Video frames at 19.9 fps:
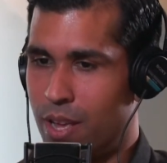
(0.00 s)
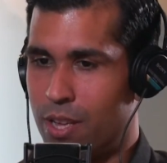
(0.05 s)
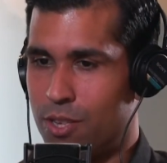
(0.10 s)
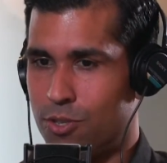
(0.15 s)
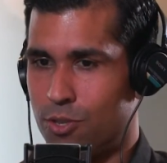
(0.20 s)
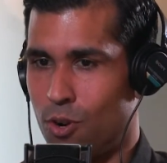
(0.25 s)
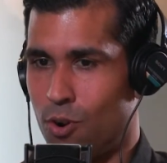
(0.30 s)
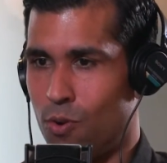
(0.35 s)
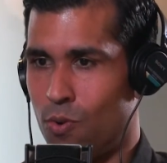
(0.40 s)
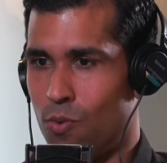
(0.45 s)

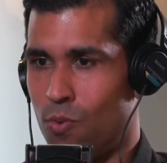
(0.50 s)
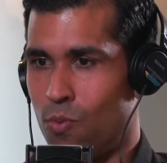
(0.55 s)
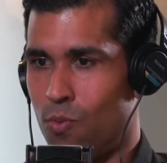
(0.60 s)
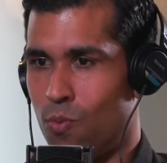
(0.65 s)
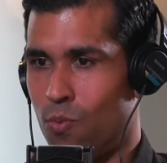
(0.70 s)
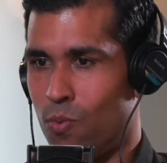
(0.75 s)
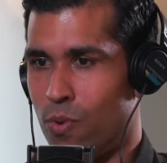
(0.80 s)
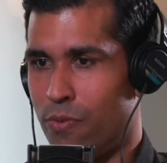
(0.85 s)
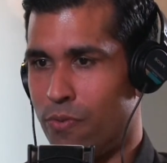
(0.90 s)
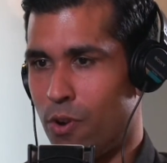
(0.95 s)
So
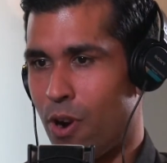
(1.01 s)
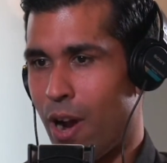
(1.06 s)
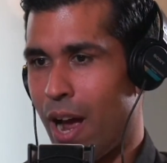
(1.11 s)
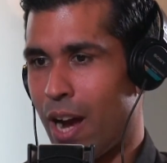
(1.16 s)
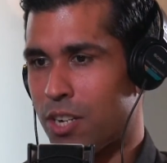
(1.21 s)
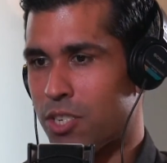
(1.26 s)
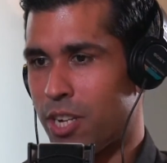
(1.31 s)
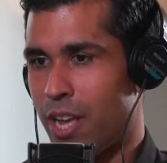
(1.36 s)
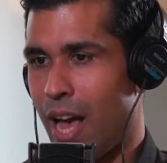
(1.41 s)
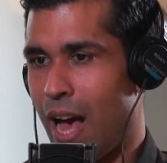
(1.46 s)
if you're
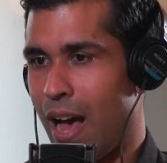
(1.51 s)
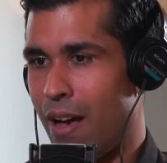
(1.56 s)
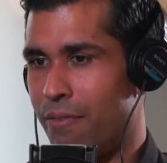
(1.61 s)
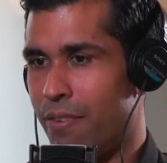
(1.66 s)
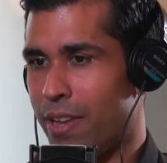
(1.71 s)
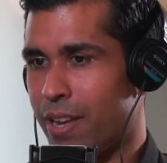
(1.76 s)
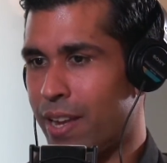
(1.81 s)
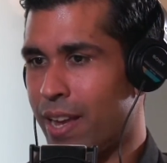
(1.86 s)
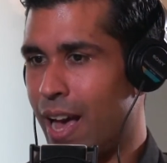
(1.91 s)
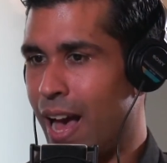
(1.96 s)
actually
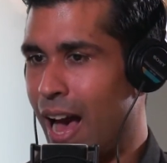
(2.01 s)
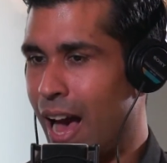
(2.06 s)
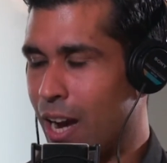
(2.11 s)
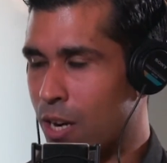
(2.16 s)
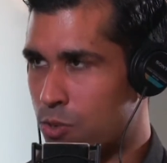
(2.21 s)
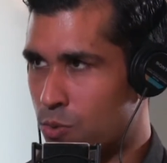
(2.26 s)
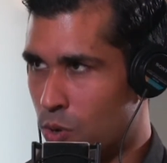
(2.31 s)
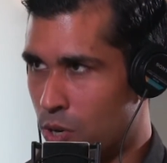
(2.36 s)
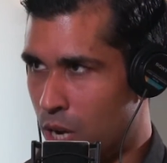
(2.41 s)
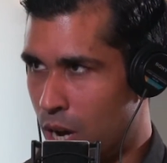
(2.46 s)
having
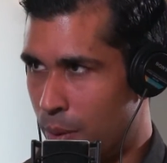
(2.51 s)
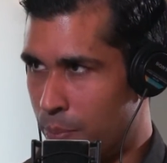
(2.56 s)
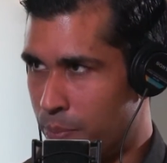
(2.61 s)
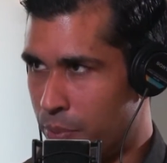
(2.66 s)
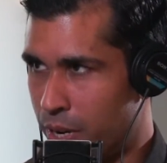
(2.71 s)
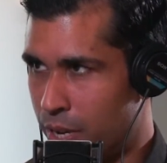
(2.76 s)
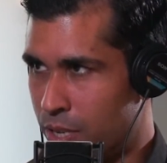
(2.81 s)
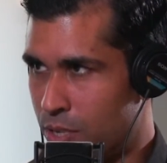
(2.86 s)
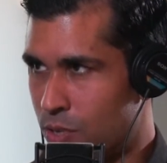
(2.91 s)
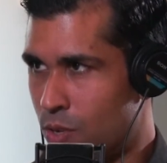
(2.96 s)
actual
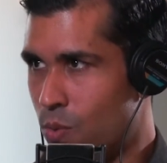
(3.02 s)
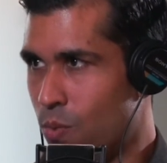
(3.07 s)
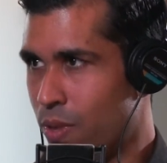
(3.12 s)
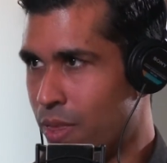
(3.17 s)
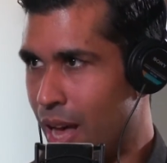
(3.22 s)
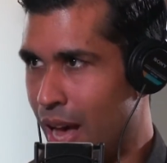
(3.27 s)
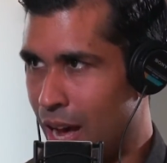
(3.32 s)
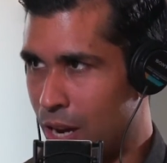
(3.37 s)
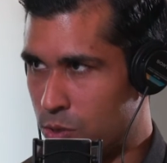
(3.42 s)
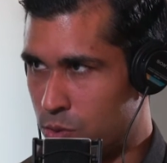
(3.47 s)
companies
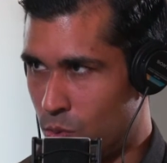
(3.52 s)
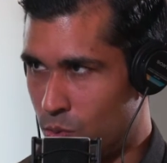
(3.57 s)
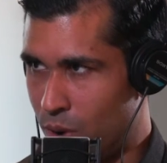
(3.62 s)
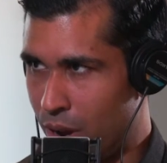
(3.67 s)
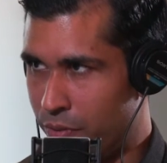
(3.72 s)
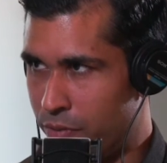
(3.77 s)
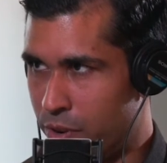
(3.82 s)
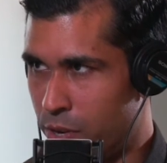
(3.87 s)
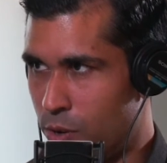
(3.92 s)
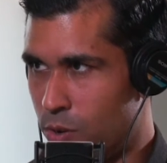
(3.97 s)
with actual
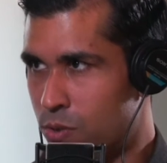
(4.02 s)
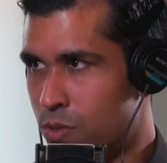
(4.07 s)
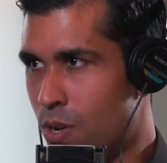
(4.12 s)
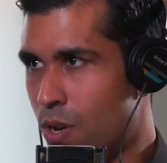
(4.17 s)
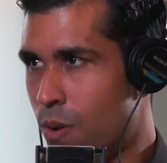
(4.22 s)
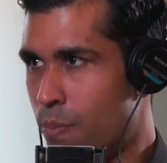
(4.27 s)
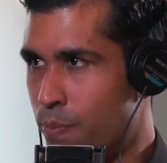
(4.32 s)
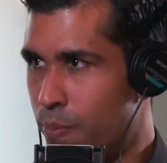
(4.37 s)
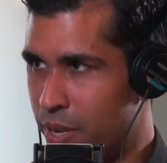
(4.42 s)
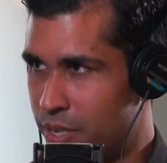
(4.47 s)
revenues,
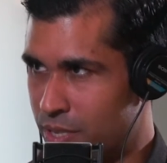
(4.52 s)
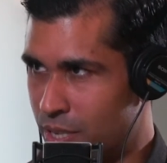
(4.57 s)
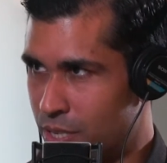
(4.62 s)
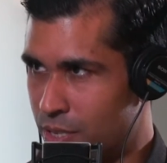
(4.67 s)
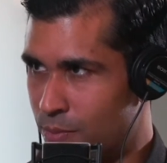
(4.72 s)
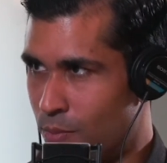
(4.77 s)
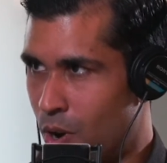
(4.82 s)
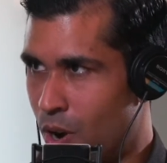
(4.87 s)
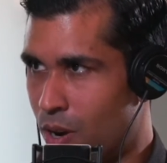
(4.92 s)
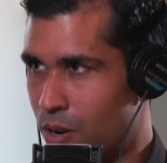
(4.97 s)

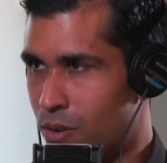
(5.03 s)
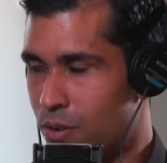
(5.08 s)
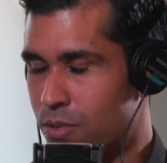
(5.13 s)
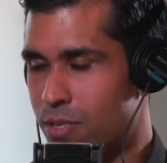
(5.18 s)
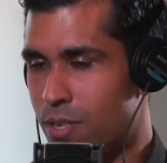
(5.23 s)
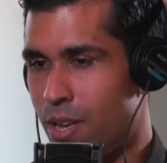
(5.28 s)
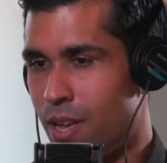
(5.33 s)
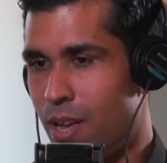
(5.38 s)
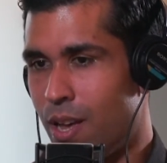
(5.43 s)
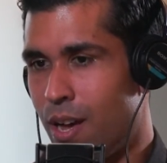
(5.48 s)
business
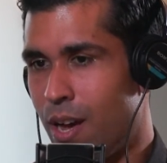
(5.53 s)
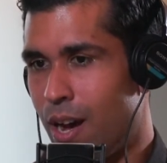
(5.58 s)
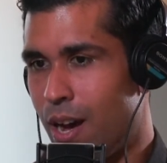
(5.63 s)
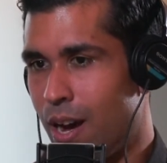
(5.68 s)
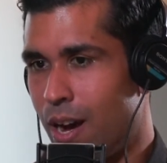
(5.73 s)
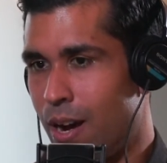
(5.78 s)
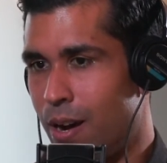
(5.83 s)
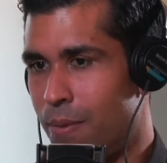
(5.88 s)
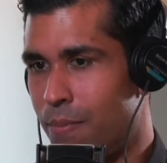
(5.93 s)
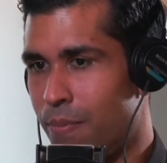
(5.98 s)
models
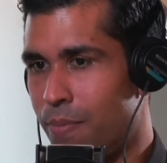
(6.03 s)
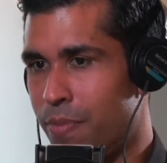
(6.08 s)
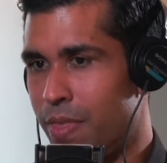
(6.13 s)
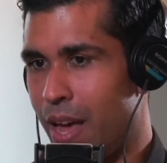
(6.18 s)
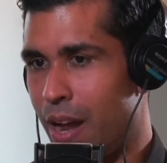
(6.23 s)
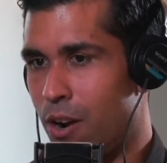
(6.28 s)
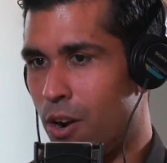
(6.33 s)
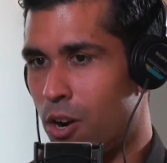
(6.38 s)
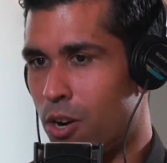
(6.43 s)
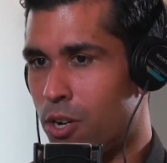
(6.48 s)

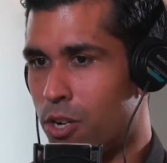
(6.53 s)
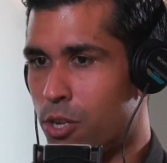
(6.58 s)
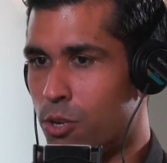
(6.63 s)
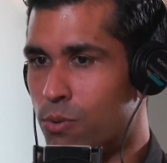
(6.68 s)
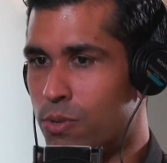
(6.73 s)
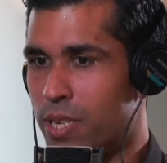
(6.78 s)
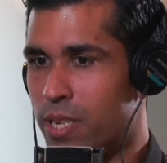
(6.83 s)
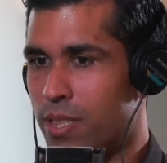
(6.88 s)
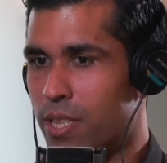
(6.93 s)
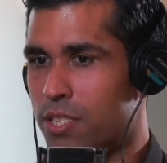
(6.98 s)
that are
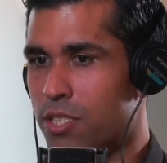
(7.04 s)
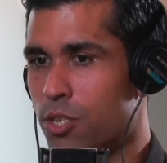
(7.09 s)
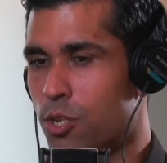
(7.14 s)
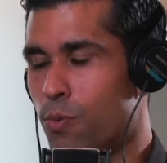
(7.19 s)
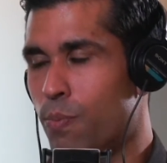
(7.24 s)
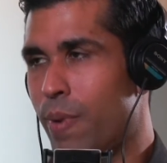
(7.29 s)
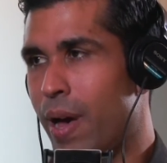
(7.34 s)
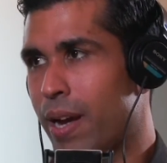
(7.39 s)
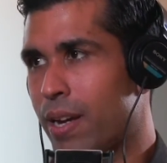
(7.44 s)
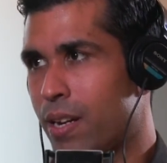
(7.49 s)
using this
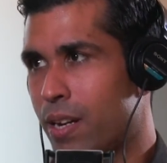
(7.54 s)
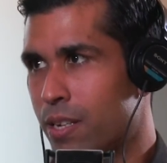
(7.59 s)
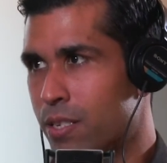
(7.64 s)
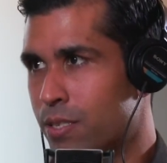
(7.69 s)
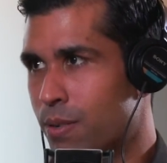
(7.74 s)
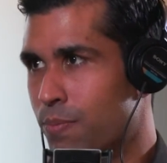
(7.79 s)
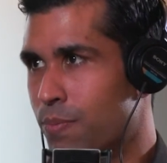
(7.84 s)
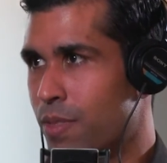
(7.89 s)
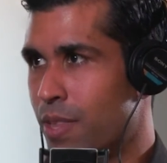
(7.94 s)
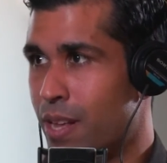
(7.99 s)
new
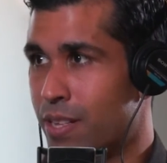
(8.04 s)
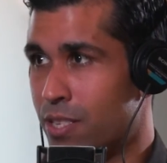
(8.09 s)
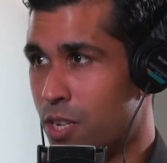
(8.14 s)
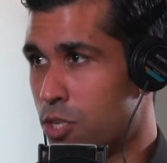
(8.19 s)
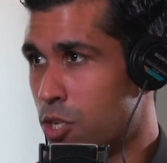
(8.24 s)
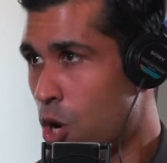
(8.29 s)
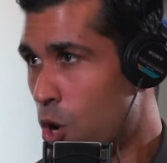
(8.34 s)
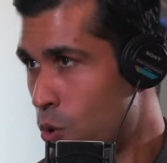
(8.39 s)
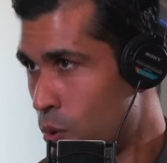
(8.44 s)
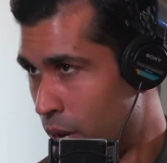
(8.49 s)
mechanism that's a
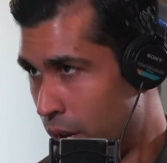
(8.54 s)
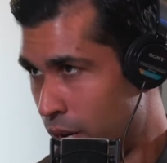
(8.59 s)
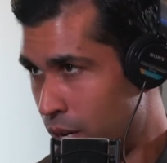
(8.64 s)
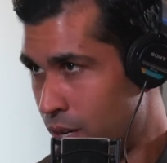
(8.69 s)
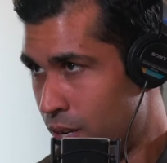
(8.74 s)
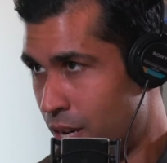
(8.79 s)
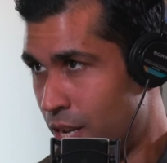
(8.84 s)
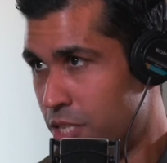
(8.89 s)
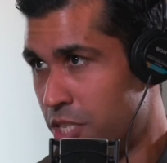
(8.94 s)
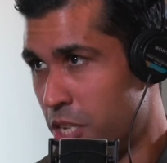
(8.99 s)
token,
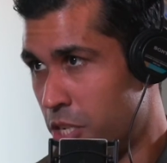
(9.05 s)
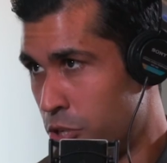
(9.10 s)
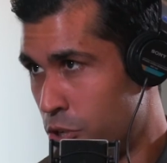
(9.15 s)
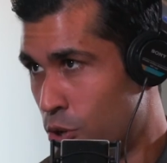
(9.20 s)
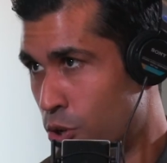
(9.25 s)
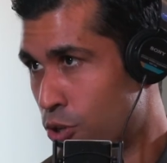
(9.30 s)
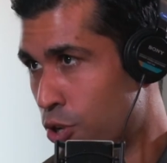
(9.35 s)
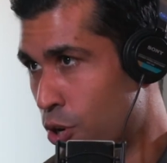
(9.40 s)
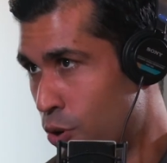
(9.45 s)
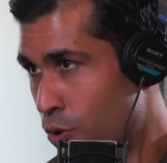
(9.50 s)
a
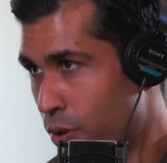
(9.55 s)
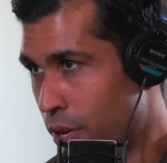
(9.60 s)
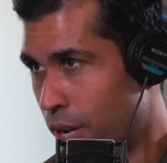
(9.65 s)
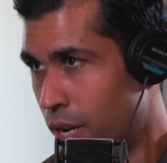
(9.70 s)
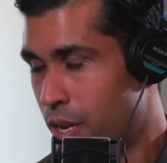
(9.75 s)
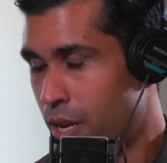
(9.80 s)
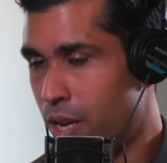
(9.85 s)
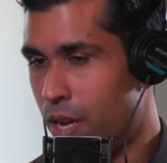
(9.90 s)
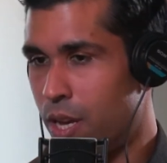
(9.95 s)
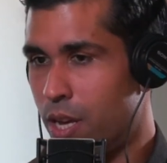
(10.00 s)
digital
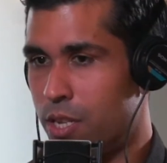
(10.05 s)
token,